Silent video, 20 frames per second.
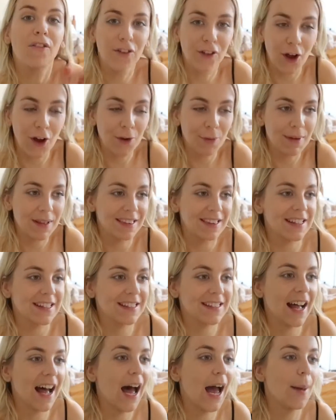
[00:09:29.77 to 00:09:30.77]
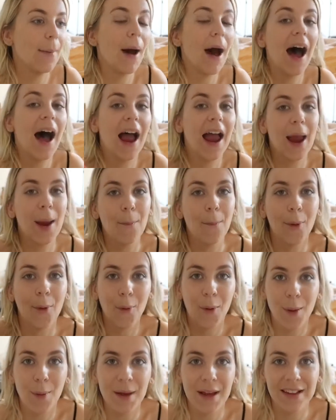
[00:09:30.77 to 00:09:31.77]
Vlogmas this time. I
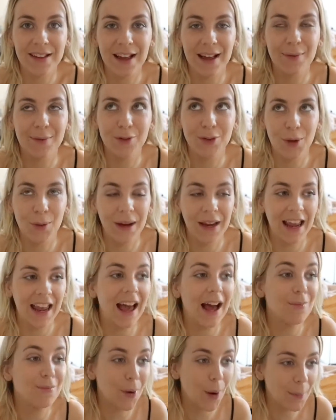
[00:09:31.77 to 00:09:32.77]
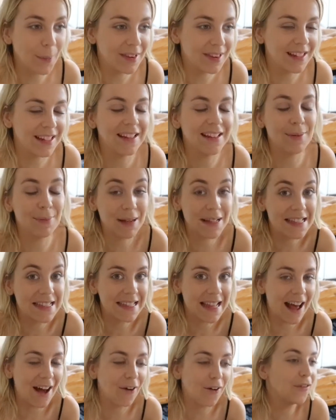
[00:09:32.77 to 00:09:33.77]
promise I'm doing it. I'm promising it to
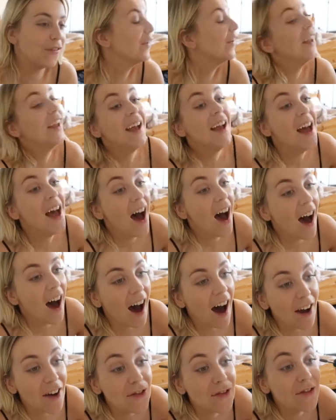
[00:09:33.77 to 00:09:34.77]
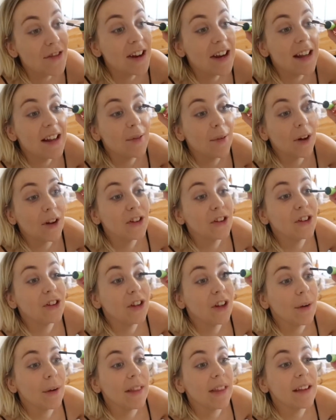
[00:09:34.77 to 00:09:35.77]
myself. I really want to
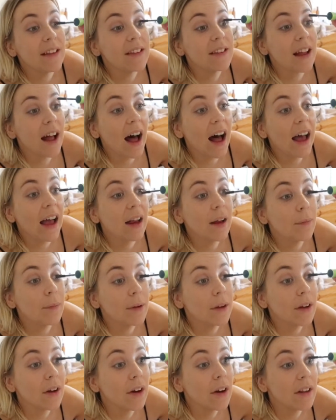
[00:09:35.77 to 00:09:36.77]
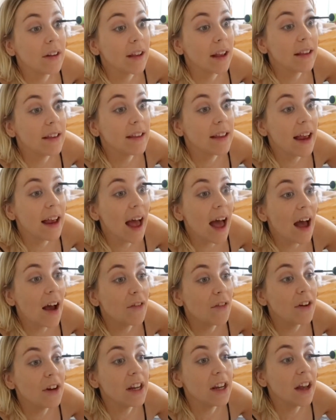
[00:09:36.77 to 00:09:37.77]
do it this time, because I say it
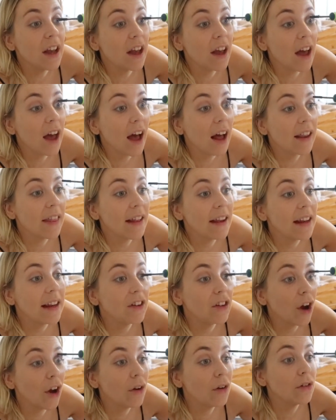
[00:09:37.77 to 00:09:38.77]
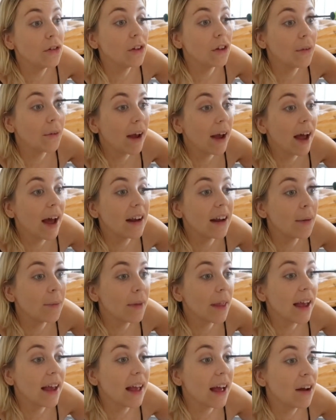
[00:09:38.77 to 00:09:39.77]
every year and then I don't do it, and I'm
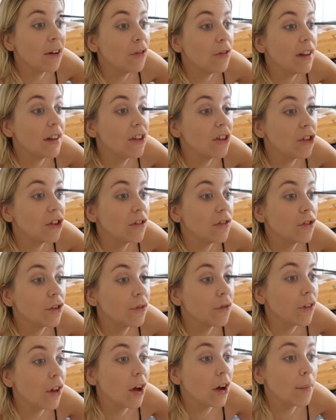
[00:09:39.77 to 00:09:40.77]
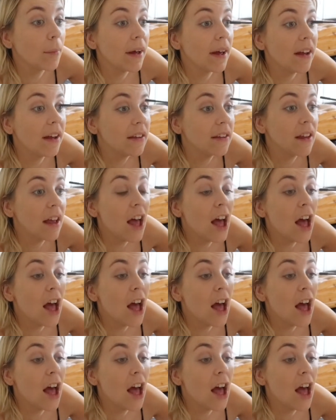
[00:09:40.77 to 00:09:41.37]
like, I really should have done Vlogmas,